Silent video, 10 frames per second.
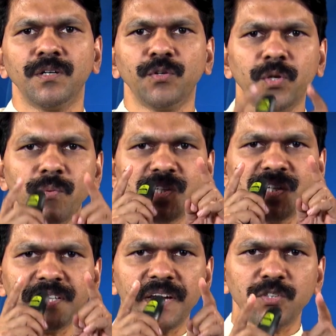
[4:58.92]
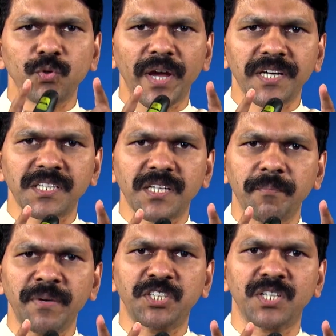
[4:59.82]
University Education
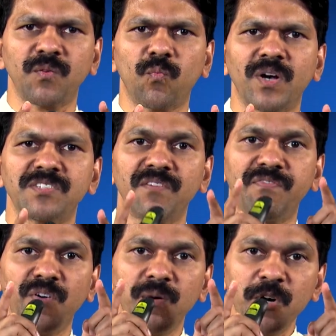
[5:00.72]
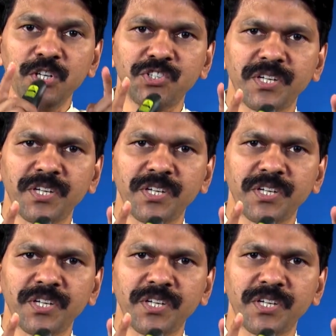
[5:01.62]
Commission was the foremost